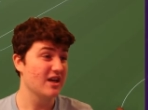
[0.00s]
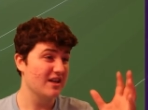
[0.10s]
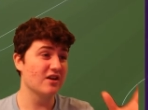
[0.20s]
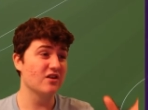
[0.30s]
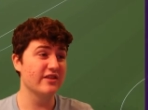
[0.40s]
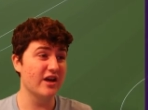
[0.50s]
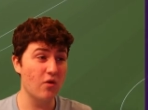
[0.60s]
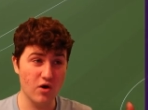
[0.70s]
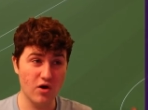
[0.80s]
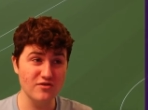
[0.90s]
Nil nil.
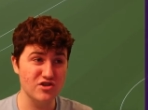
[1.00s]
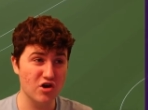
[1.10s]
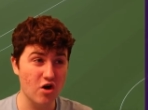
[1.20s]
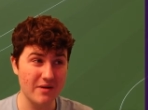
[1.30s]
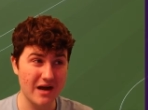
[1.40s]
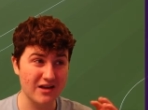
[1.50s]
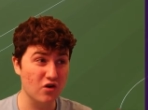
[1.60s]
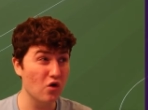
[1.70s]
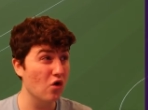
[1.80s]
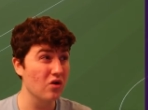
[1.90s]
We're on top. A
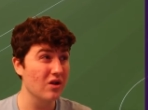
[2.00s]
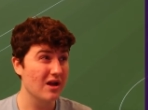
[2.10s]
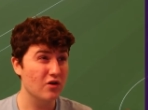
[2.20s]
goal